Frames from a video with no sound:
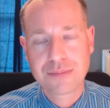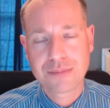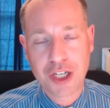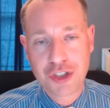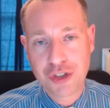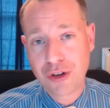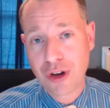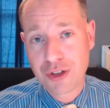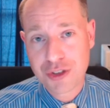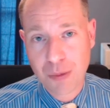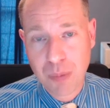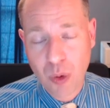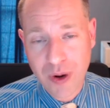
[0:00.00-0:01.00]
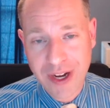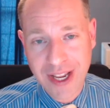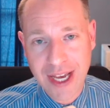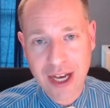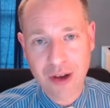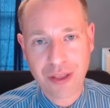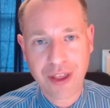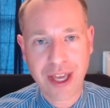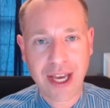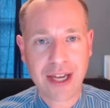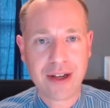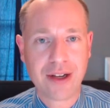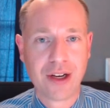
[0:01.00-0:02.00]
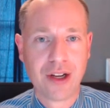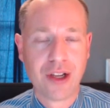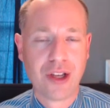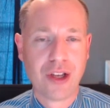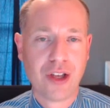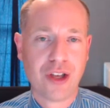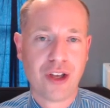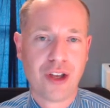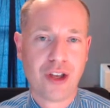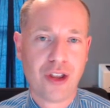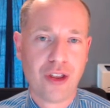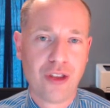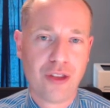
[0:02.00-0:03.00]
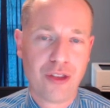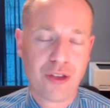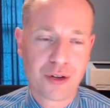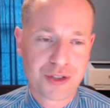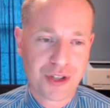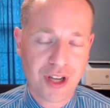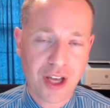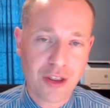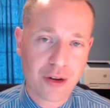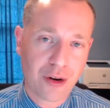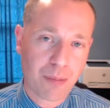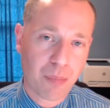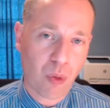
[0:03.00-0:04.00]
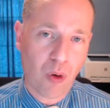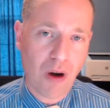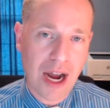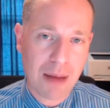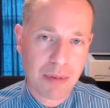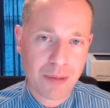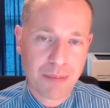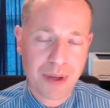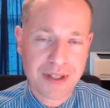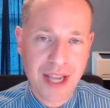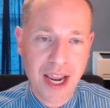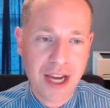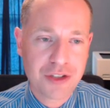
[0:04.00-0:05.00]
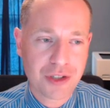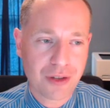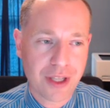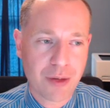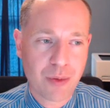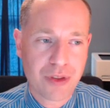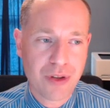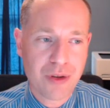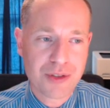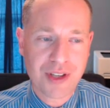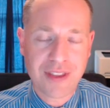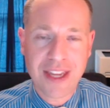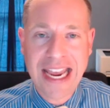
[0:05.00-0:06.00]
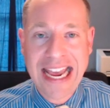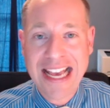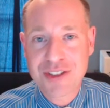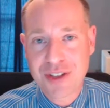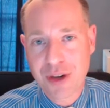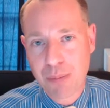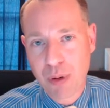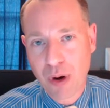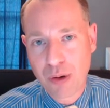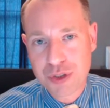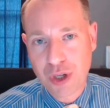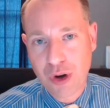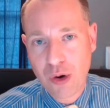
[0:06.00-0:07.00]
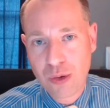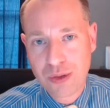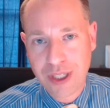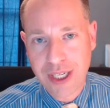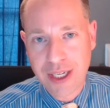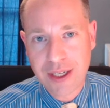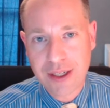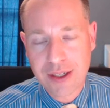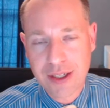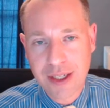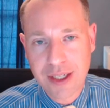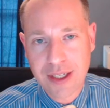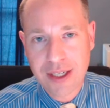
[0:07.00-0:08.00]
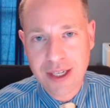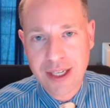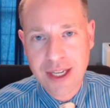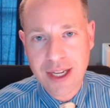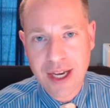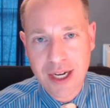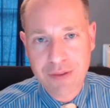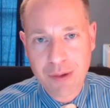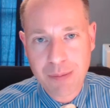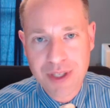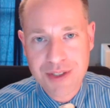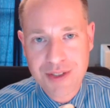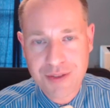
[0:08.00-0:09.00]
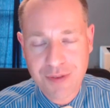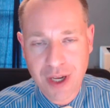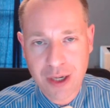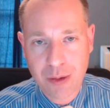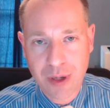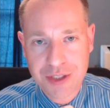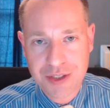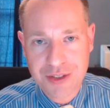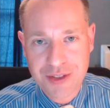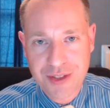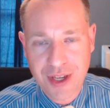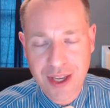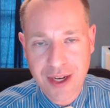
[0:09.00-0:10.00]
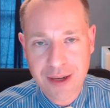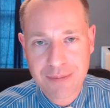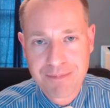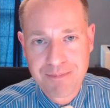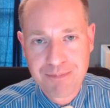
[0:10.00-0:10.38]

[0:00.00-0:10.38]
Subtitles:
I should also point out that there's another problem potentially with using the asset approach only in any kind of a business valuation setting,